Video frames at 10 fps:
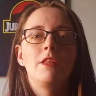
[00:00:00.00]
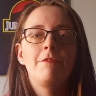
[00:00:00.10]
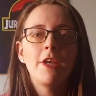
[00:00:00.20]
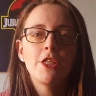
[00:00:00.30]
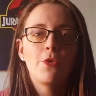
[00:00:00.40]
The
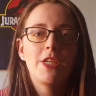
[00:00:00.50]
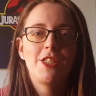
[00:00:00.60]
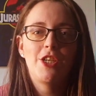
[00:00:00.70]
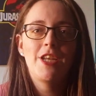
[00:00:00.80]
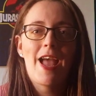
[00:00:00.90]
first
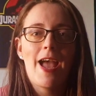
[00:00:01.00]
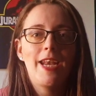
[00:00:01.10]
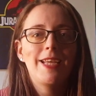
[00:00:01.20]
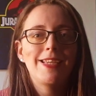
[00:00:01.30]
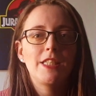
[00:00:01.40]
question,
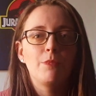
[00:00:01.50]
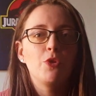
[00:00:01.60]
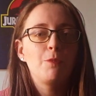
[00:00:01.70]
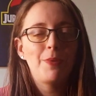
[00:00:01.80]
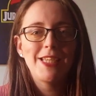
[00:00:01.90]
and I guess the
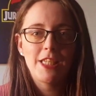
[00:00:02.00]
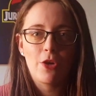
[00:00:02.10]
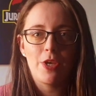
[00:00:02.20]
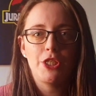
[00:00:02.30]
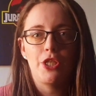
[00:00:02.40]
most basic
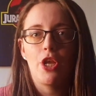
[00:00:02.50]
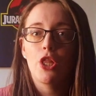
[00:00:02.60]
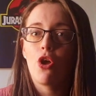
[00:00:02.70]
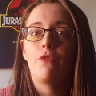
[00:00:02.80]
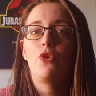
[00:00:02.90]
question that
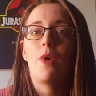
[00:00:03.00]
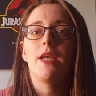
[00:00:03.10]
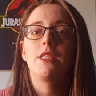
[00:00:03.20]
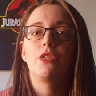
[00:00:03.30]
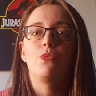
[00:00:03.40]
a lot of you
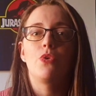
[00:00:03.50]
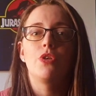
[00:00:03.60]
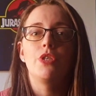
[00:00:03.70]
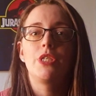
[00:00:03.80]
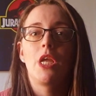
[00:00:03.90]
asked,
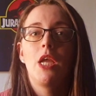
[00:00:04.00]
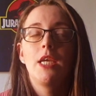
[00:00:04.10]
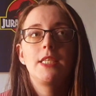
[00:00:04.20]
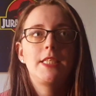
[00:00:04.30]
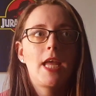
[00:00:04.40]
was
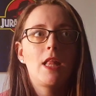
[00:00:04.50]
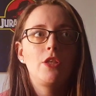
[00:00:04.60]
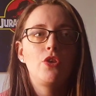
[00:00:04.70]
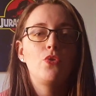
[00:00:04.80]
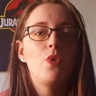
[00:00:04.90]
to
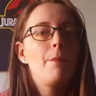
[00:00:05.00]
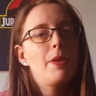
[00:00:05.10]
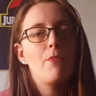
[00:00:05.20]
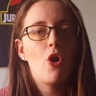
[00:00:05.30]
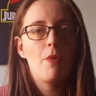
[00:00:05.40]
tell you a
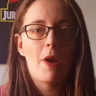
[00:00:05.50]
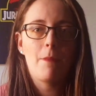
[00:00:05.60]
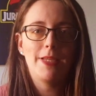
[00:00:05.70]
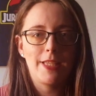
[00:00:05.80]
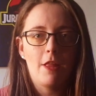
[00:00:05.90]
bit more
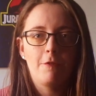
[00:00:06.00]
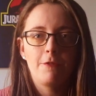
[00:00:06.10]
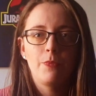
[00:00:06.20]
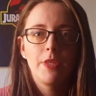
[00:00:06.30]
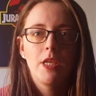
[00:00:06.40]
about
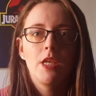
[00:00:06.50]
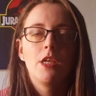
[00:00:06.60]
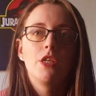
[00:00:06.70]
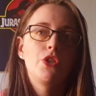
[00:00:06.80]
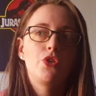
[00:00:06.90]
myself.
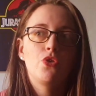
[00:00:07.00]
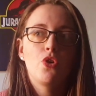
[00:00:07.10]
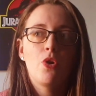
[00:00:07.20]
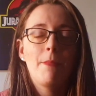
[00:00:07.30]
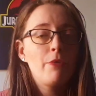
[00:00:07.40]

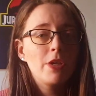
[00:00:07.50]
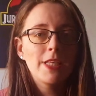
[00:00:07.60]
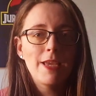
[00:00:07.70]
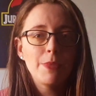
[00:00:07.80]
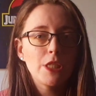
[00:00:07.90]
So my real
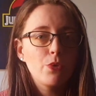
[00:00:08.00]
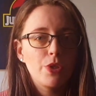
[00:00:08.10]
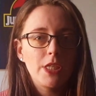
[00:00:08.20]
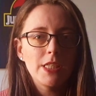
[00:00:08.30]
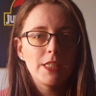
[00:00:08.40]
name is
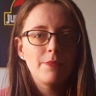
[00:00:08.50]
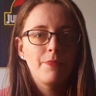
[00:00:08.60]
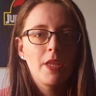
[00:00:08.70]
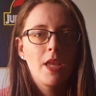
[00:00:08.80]
Louise.